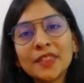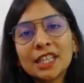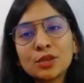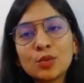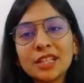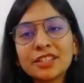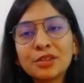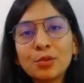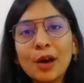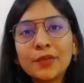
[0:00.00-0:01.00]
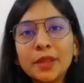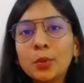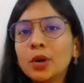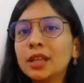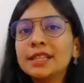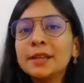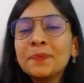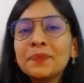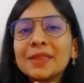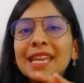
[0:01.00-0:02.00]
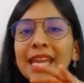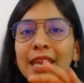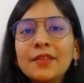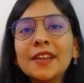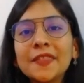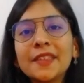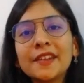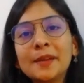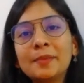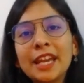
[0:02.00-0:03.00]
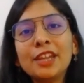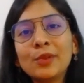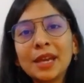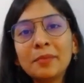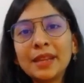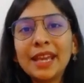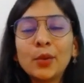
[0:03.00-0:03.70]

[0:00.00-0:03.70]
the students throughout the world. Even in the replay, you can play